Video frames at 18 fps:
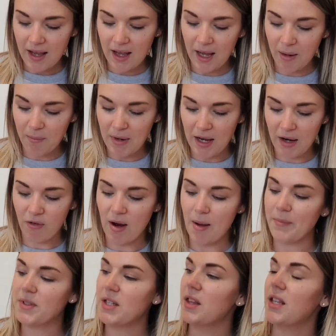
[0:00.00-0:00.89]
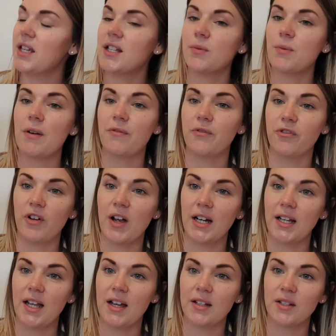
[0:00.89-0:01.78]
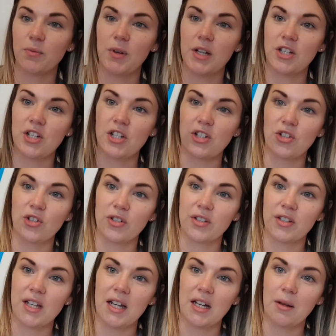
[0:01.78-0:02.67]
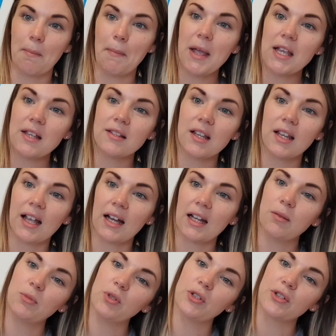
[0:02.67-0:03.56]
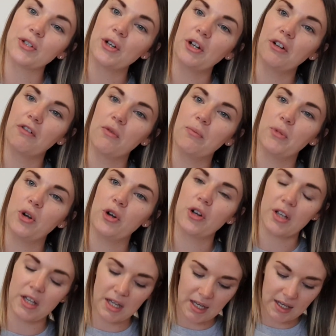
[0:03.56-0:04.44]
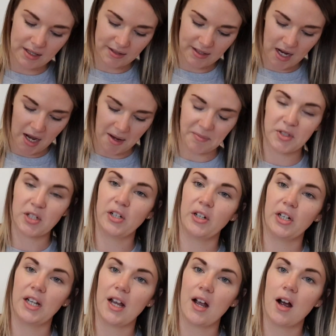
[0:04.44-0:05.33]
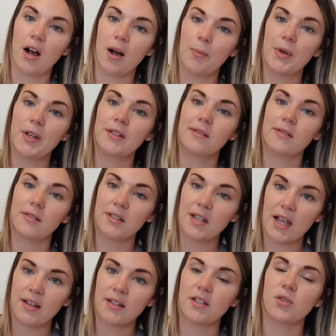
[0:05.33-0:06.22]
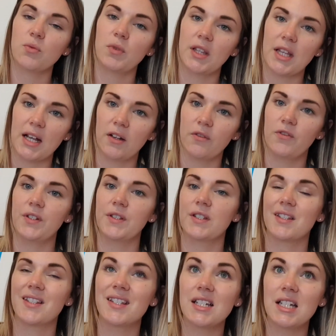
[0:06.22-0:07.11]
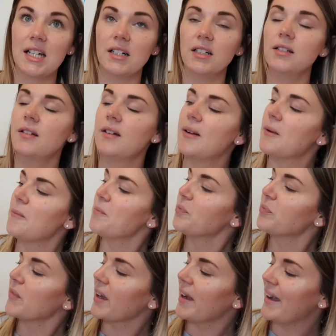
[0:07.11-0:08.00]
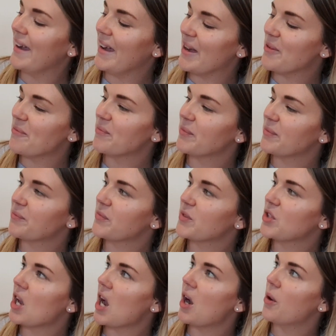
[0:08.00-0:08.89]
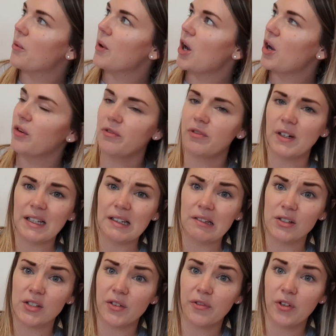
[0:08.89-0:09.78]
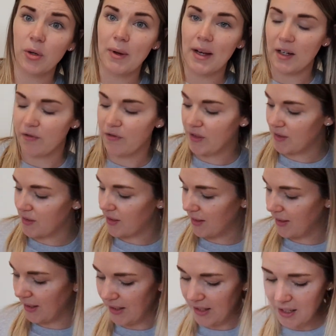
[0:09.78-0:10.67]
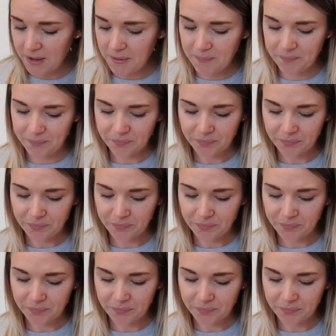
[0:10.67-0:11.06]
I grabbed this one for Elliot, which is just an amazing animals colouring book. He is absolutely obsessed with elephants still. So hopefully there's a few elephants in here.